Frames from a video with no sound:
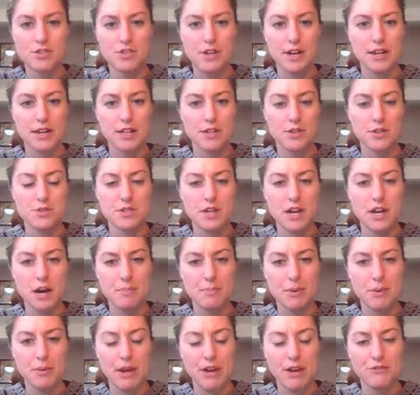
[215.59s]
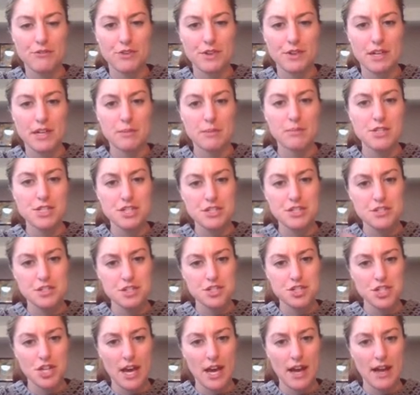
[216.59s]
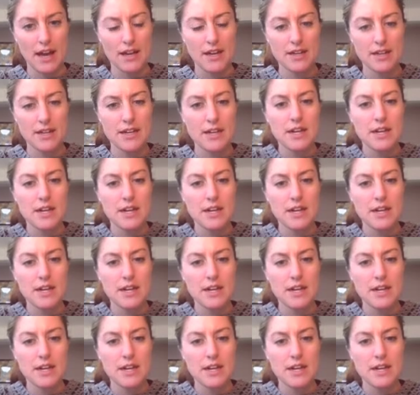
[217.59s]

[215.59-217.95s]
try to use copyright free images, check.